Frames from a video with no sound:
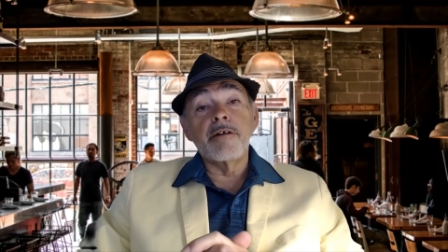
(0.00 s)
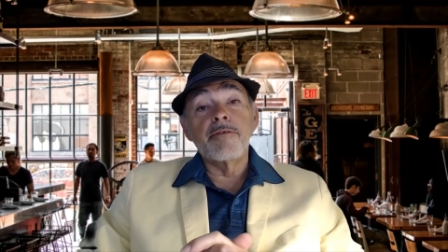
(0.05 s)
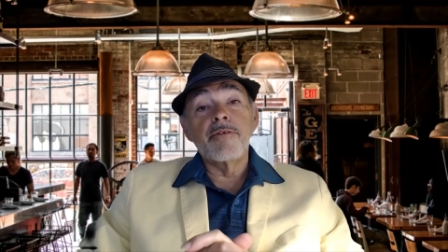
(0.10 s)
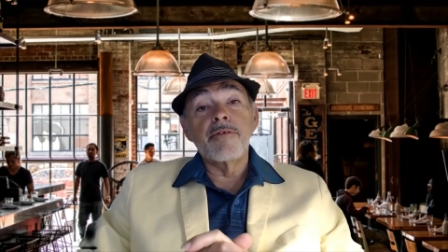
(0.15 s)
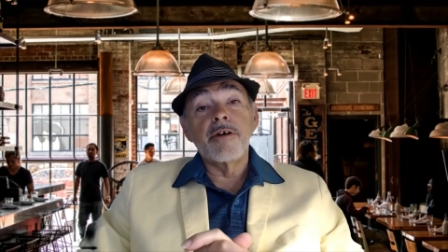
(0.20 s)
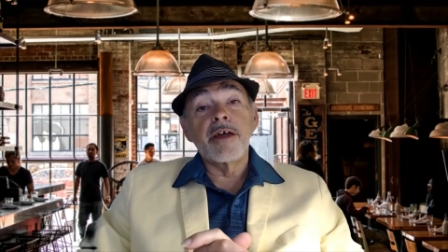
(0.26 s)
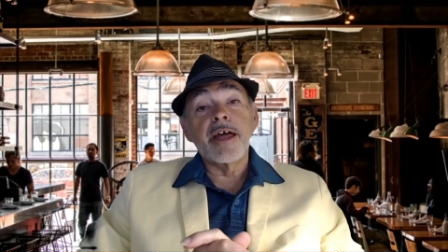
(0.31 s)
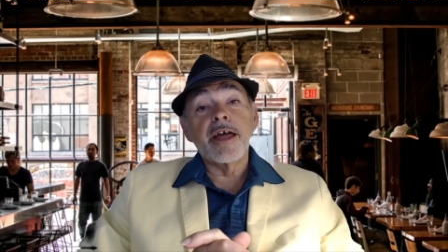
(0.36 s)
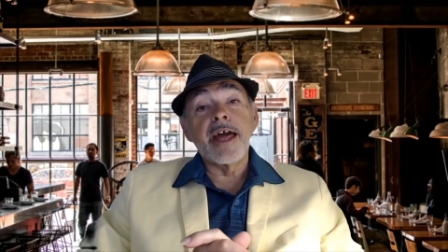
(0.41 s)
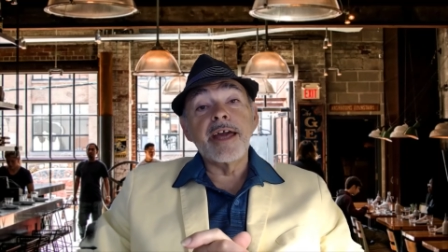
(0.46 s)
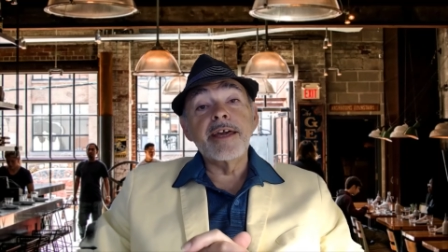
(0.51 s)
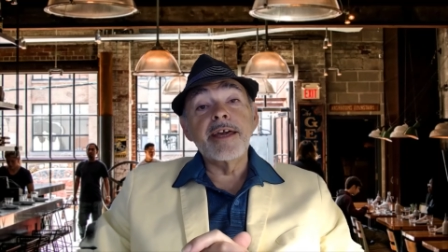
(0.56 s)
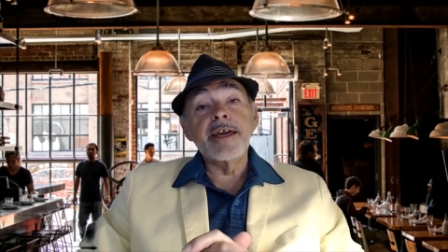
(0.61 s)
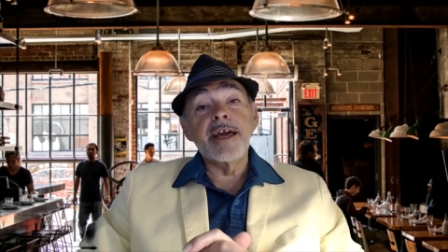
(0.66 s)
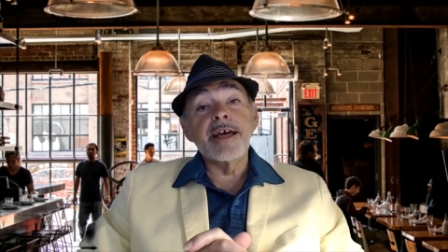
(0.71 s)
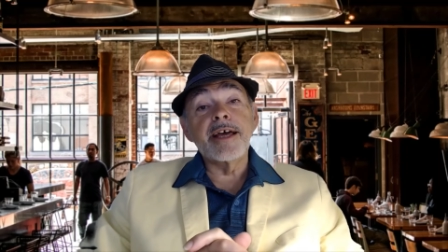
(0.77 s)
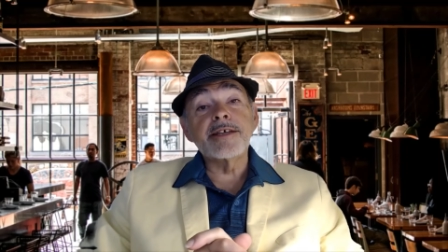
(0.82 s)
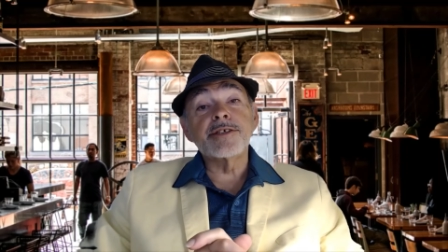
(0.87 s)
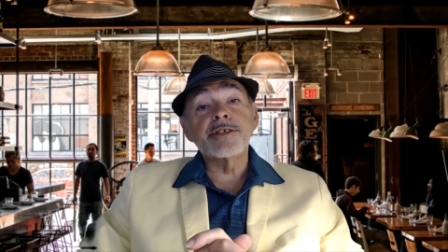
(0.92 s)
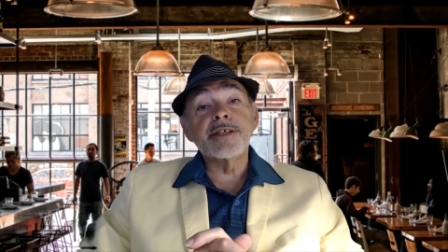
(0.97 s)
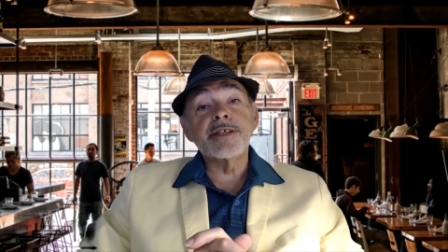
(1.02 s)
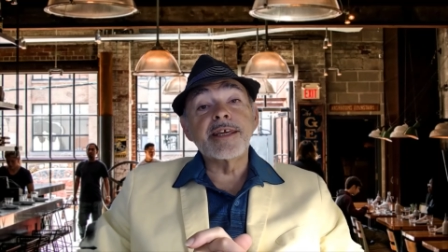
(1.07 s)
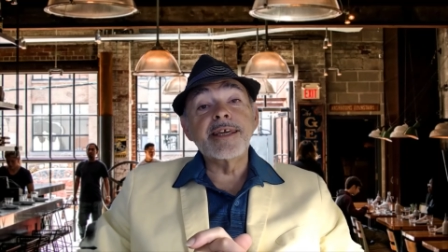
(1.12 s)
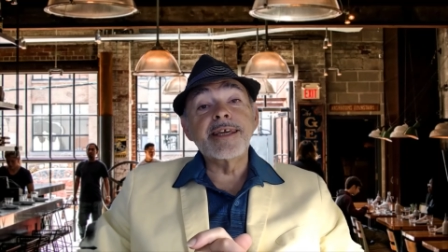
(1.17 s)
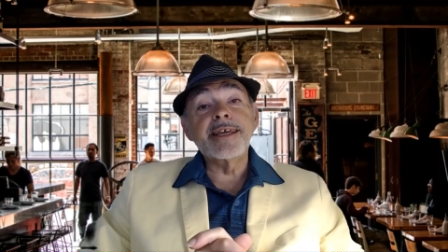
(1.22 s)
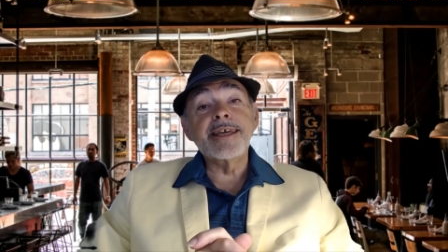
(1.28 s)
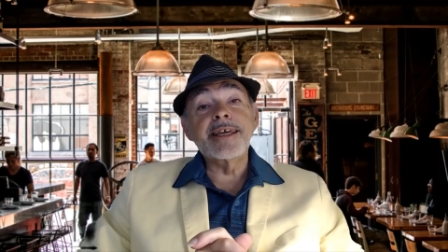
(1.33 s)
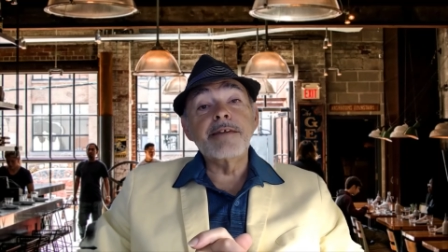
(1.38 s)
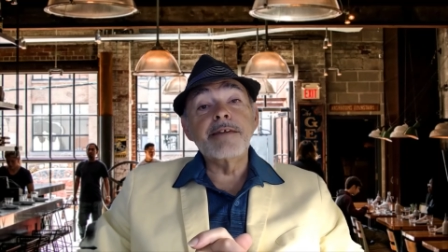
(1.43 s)

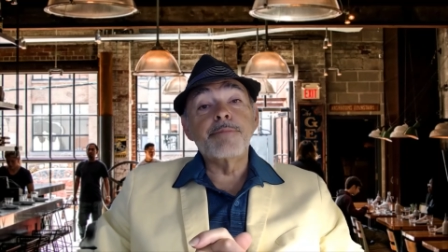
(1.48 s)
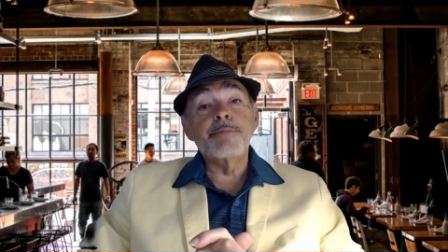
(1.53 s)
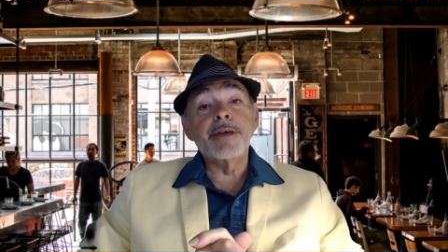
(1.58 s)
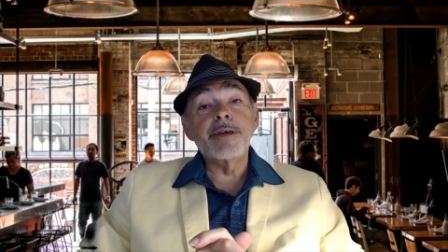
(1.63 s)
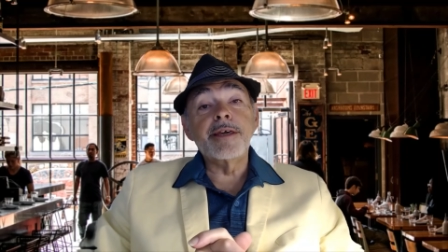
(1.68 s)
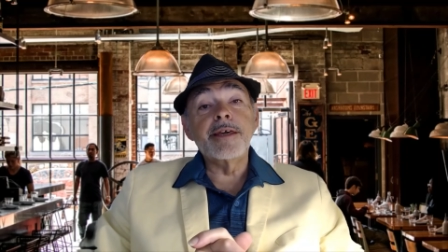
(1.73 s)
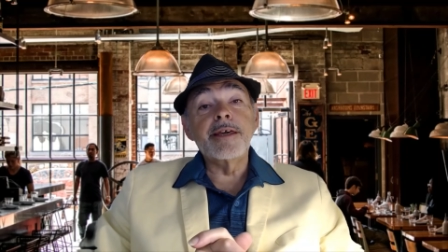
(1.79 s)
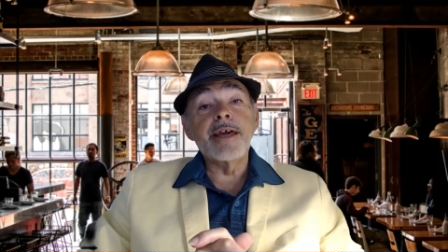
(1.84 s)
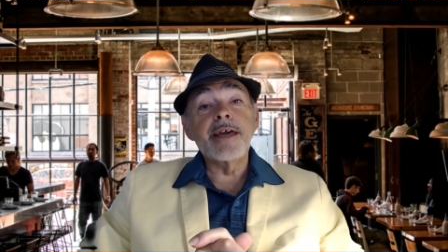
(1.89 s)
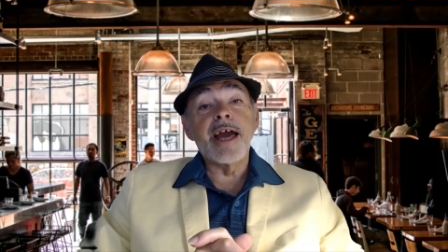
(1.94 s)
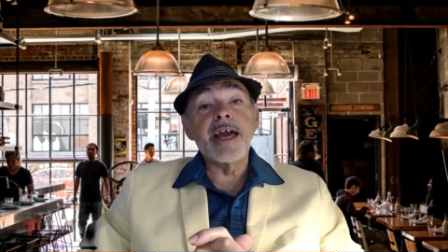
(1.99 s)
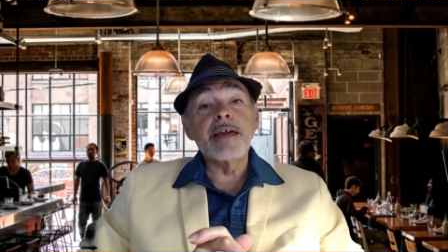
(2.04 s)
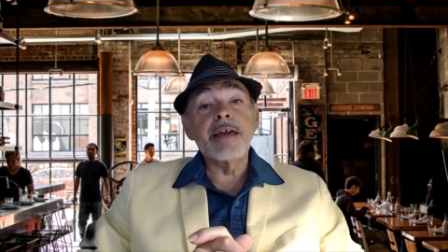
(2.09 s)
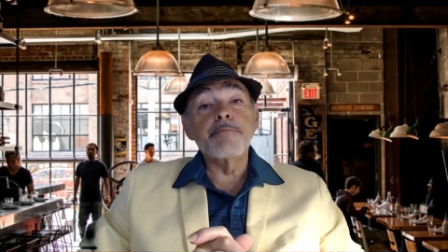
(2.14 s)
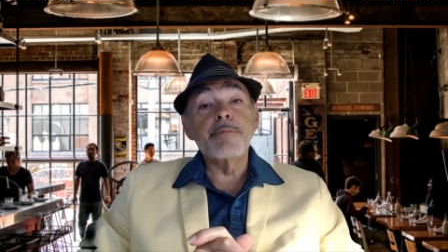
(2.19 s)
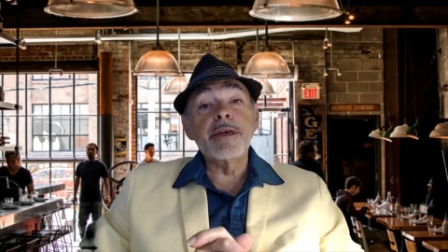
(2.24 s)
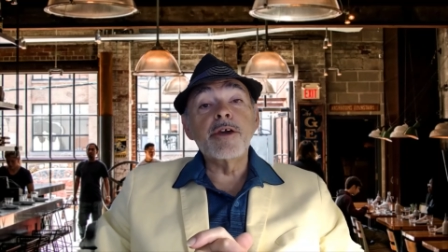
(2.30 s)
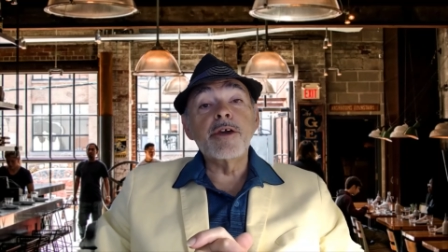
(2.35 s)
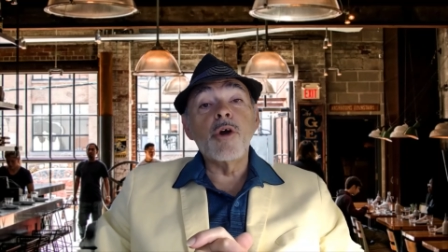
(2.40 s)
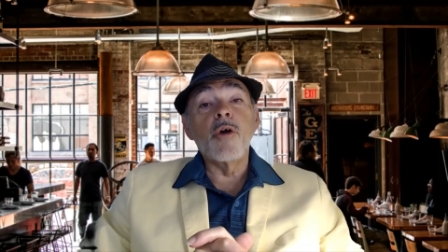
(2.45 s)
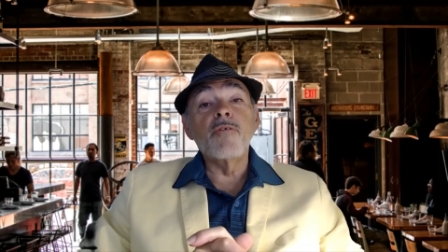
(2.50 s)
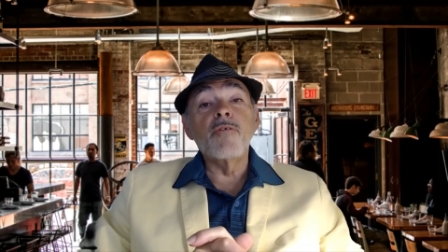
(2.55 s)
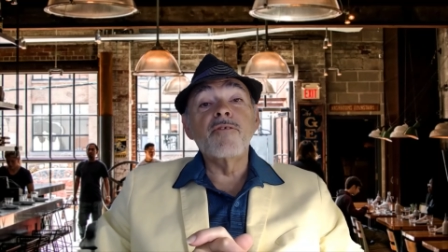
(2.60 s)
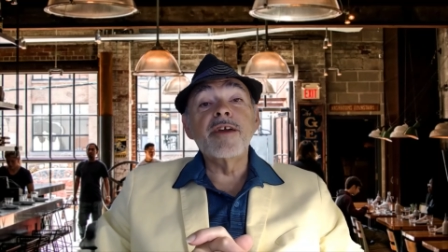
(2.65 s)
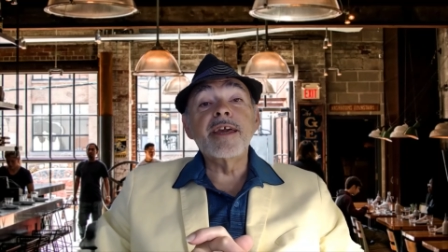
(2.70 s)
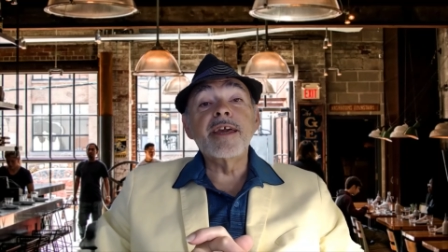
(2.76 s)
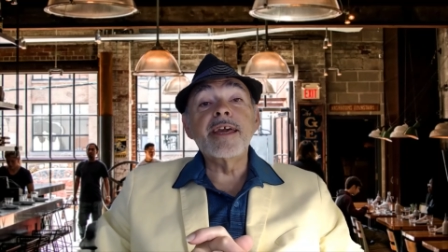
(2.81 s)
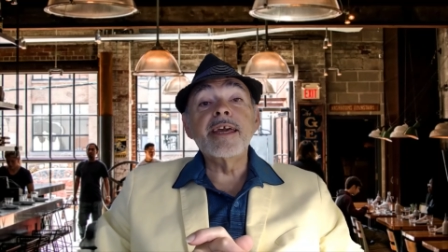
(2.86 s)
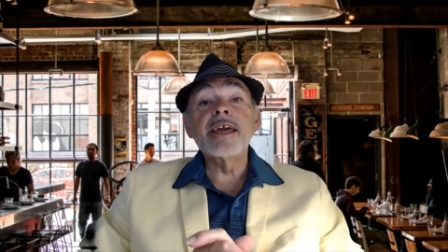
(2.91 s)
ASTEPABOVE.